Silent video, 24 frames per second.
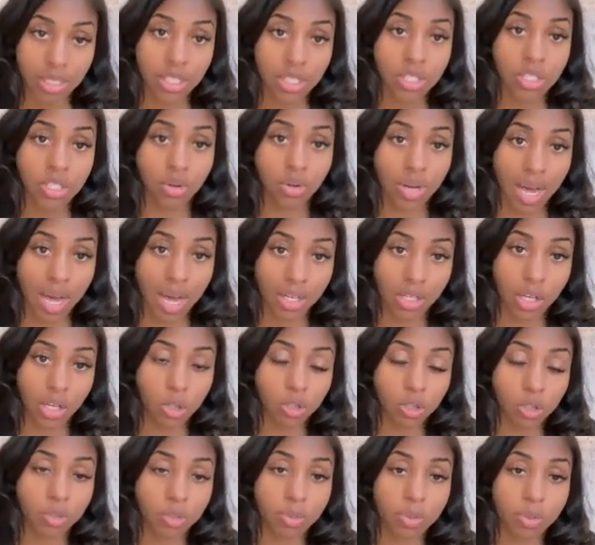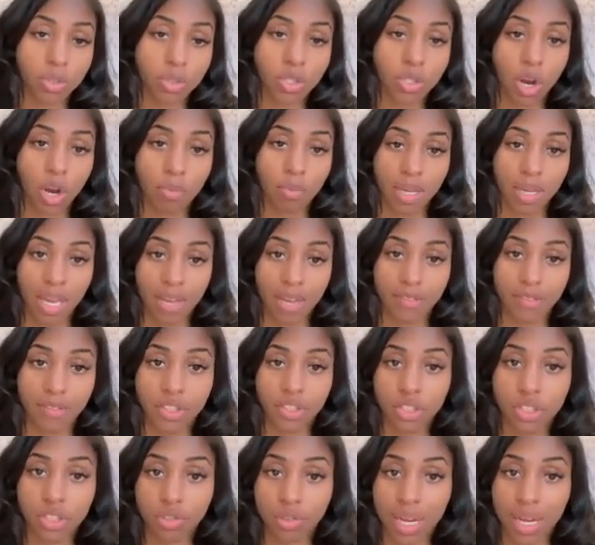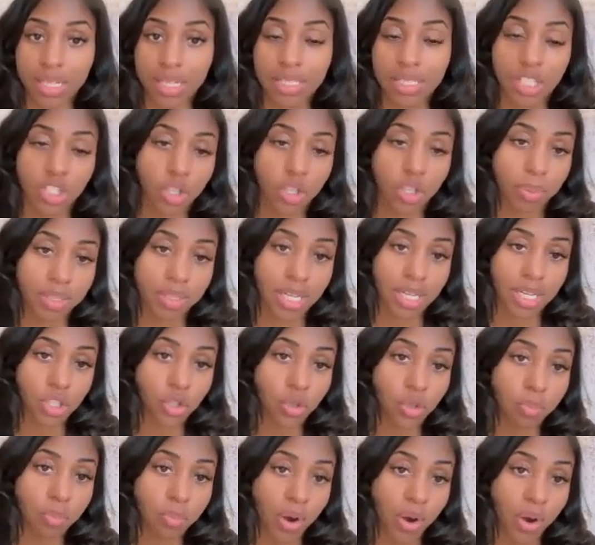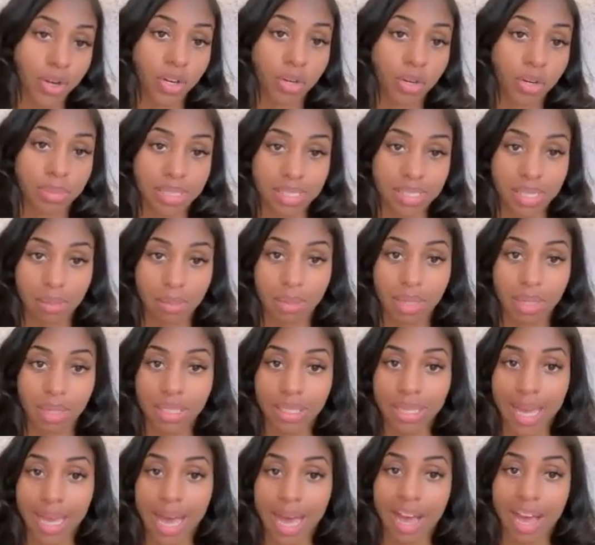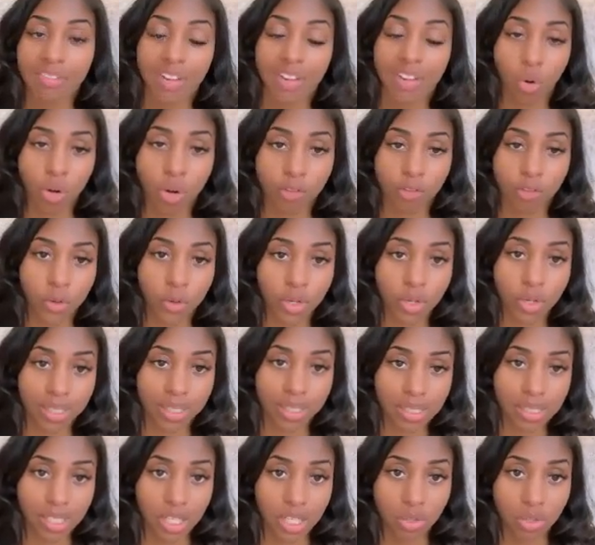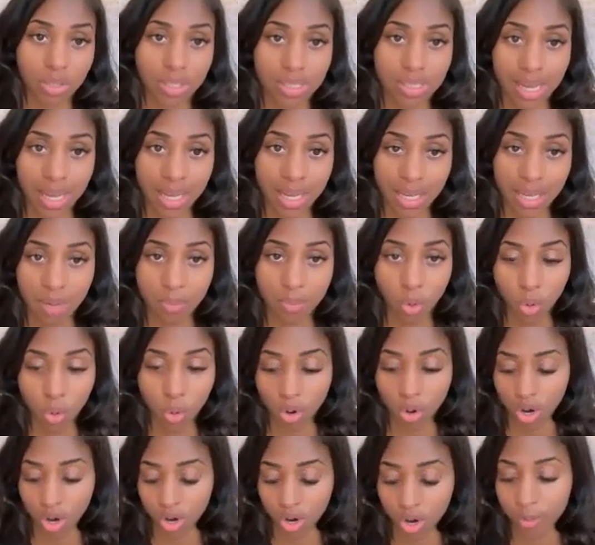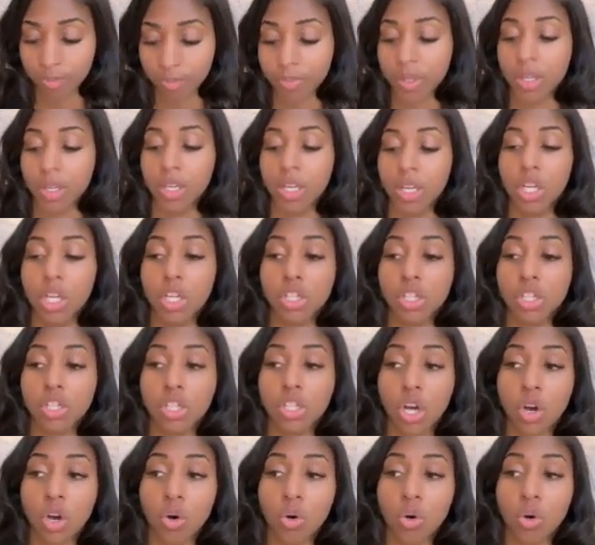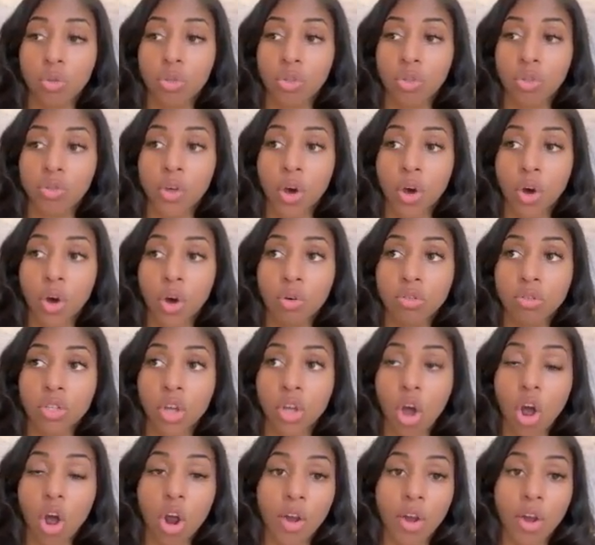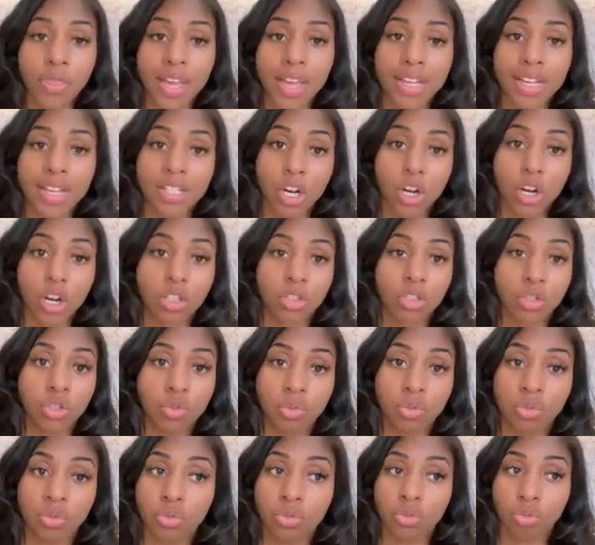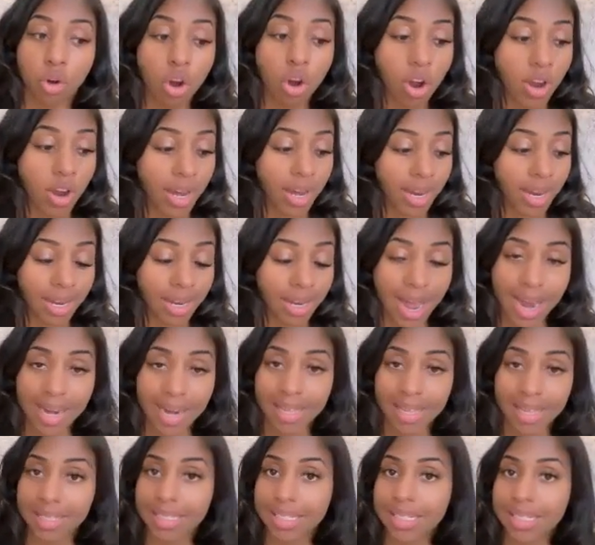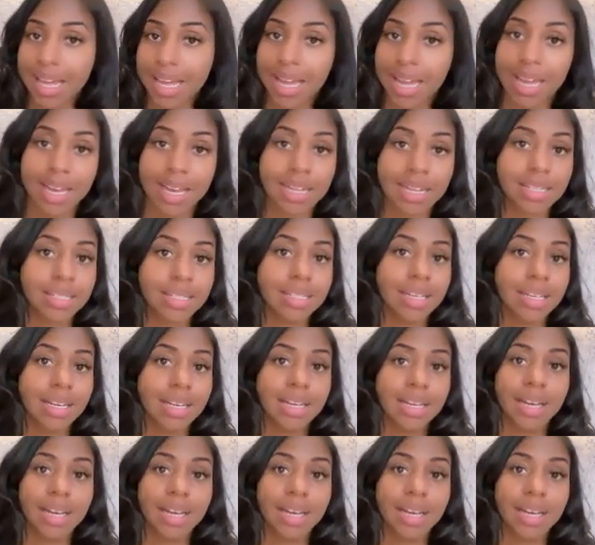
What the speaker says: So non-negotiables are behaviors or traits that your potential partner must seemingly have in order for you to continue to date him or her. So those are things that you draw a line in the sand,